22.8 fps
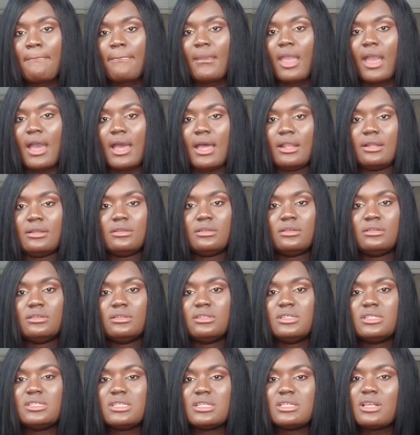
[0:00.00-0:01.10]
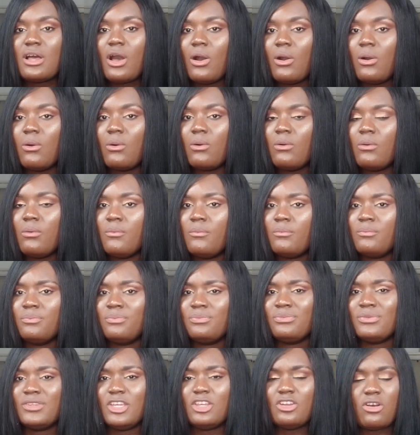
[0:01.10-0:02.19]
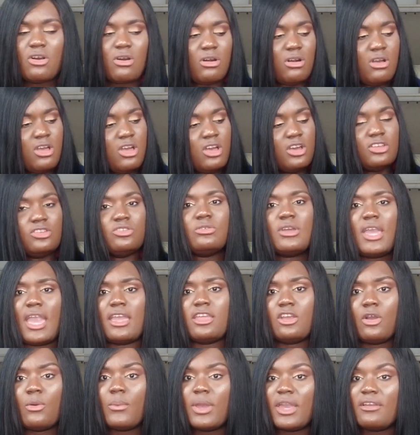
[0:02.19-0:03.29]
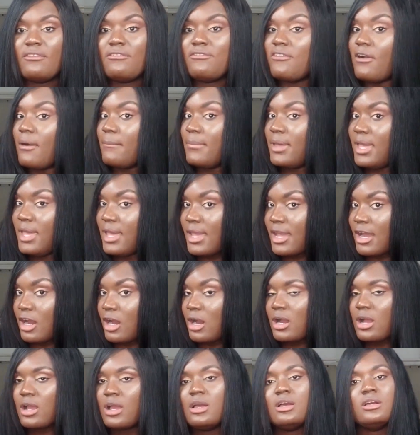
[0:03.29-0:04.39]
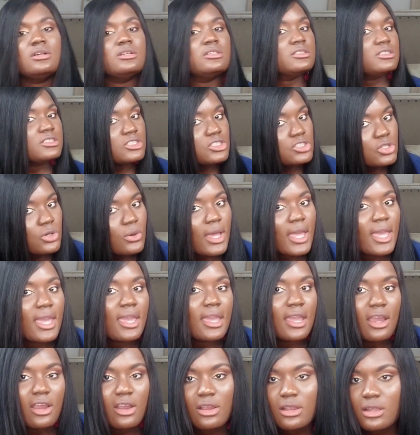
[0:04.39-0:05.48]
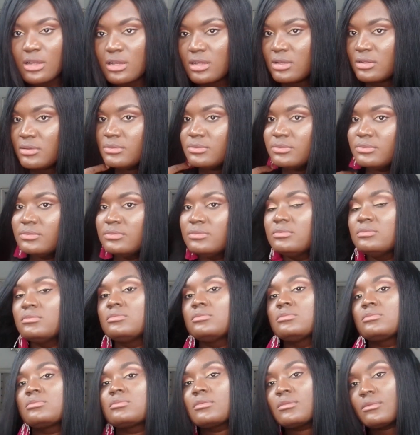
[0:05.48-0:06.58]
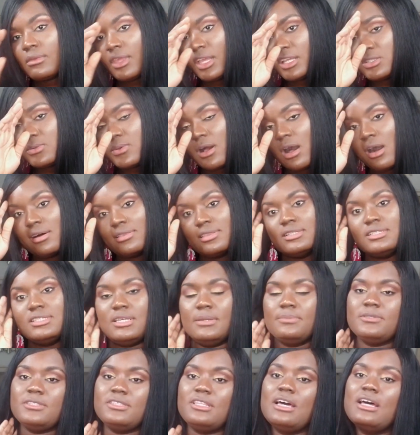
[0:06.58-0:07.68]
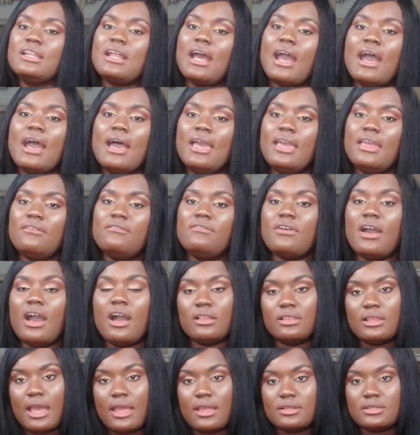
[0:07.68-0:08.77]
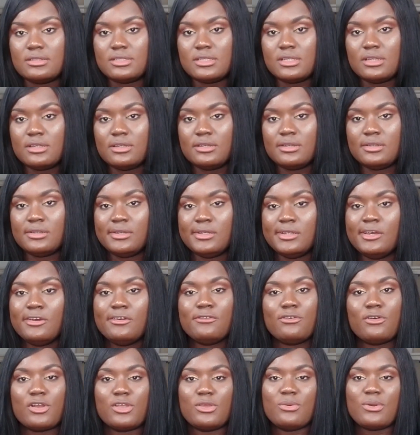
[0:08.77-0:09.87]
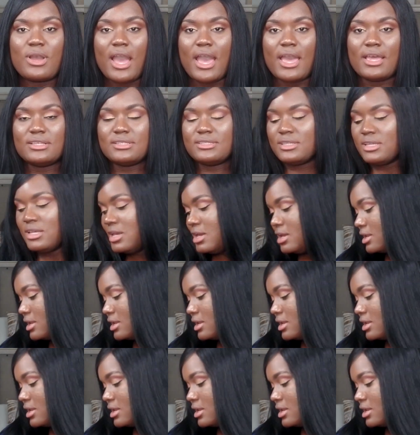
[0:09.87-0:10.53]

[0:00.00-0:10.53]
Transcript: And this is how, you know, you get your wig from here to here, is all the tips that I've outlined for you guys.